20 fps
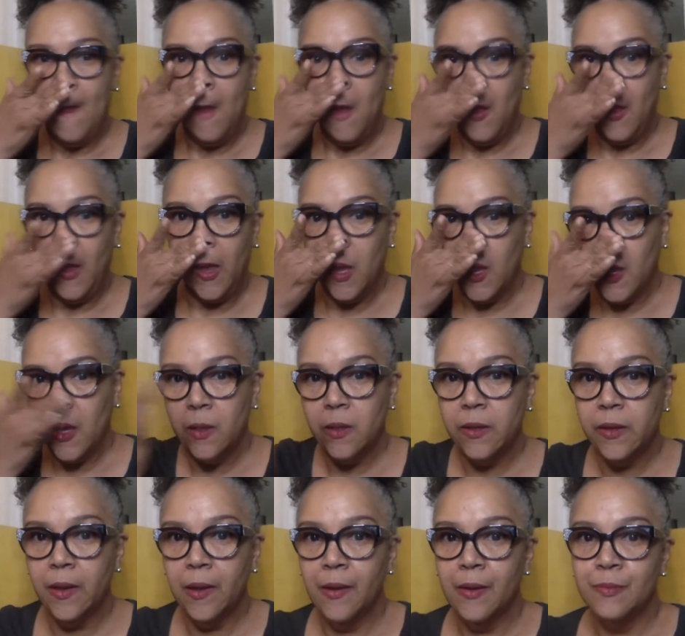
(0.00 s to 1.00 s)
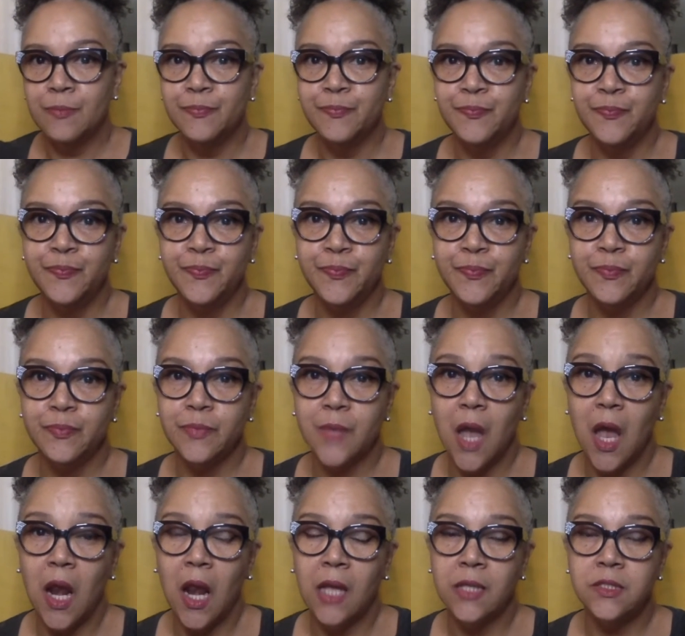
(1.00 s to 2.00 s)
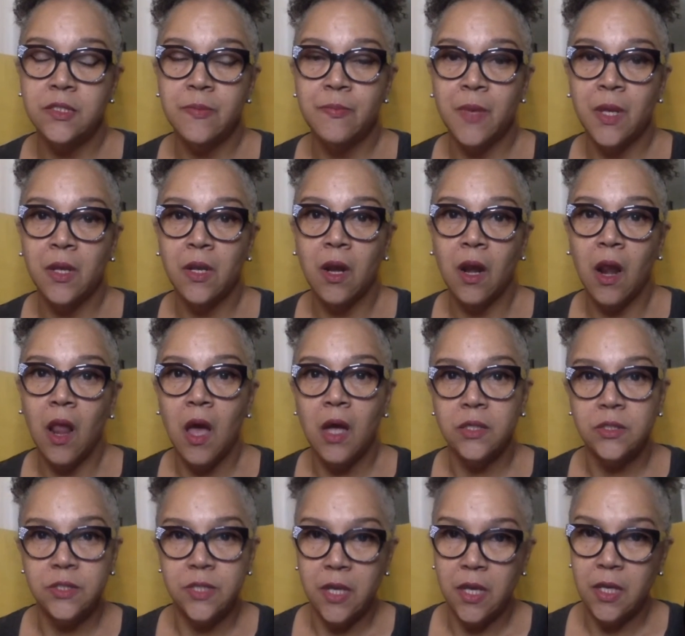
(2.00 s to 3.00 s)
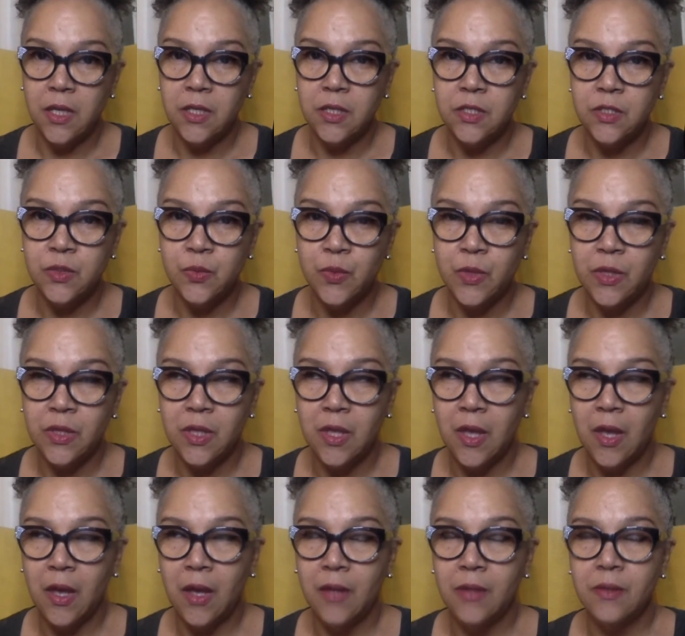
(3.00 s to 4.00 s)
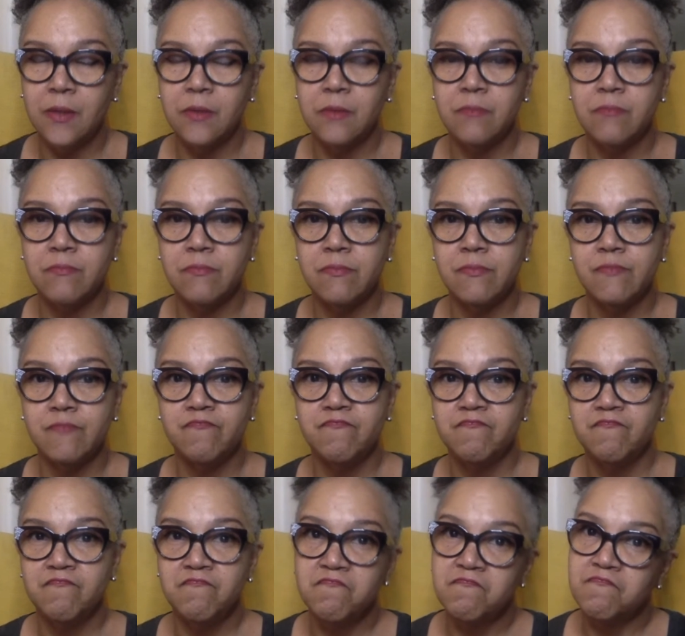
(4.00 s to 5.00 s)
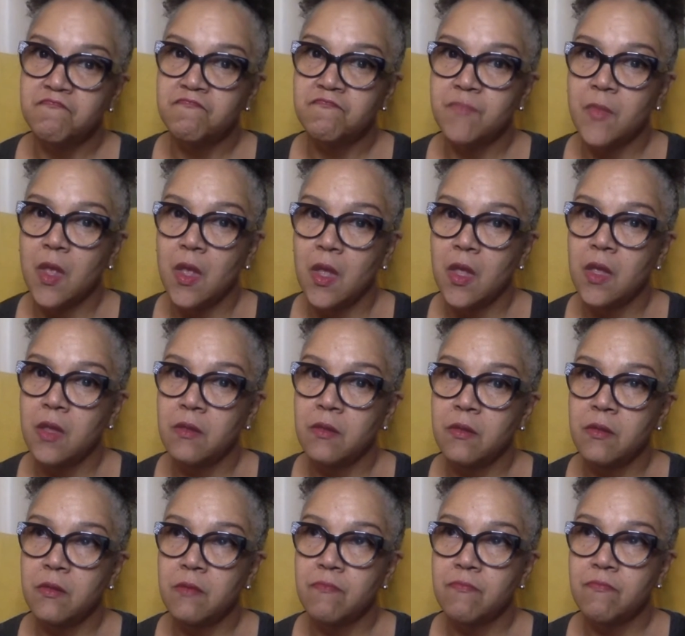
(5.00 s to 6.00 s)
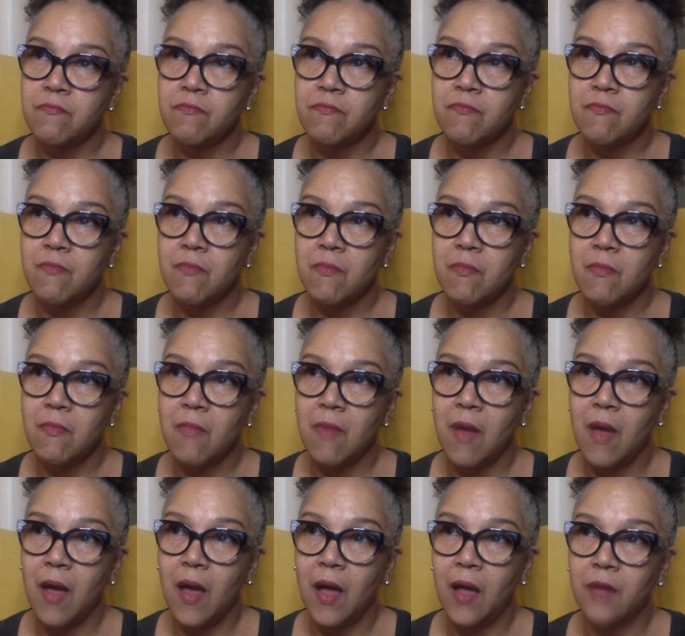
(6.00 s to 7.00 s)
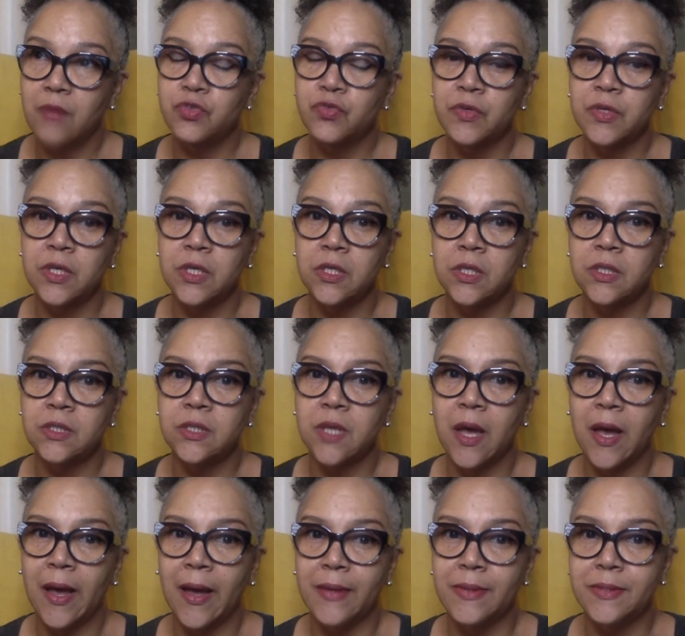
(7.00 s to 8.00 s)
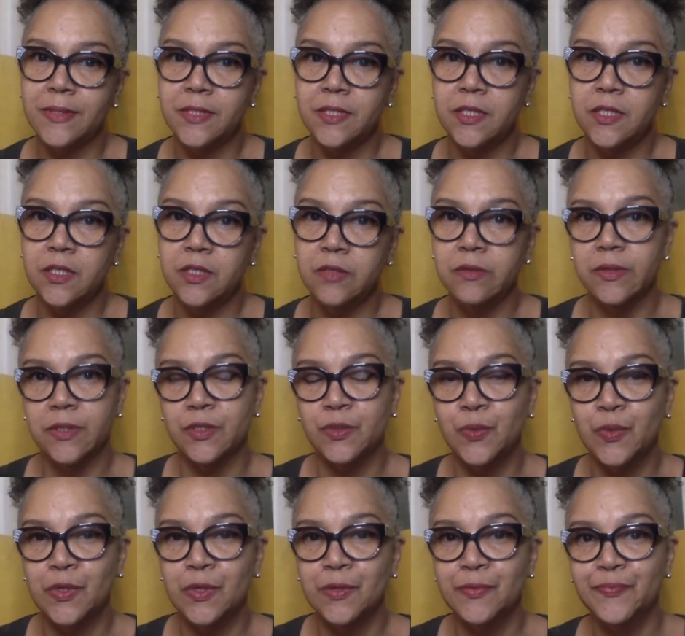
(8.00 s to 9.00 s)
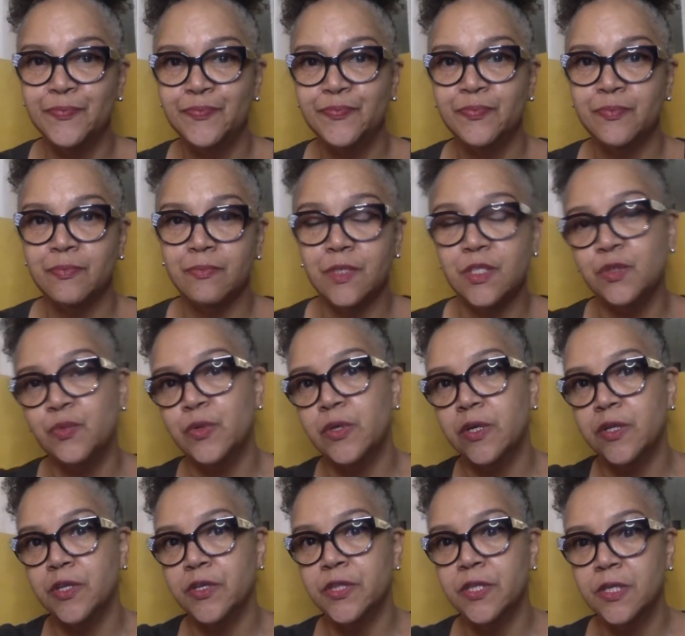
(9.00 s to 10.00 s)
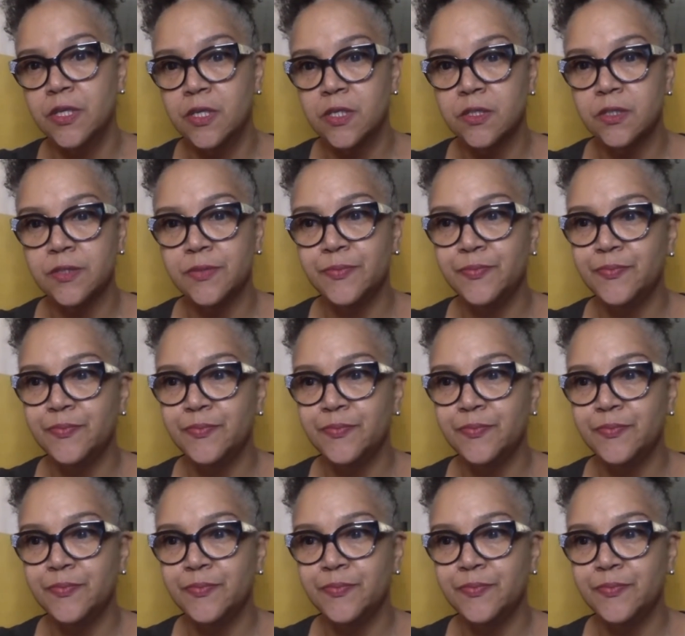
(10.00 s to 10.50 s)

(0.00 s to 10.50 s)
And I like to make lattes with that, and I'll drink it as a hot tea as well, mixed with other things.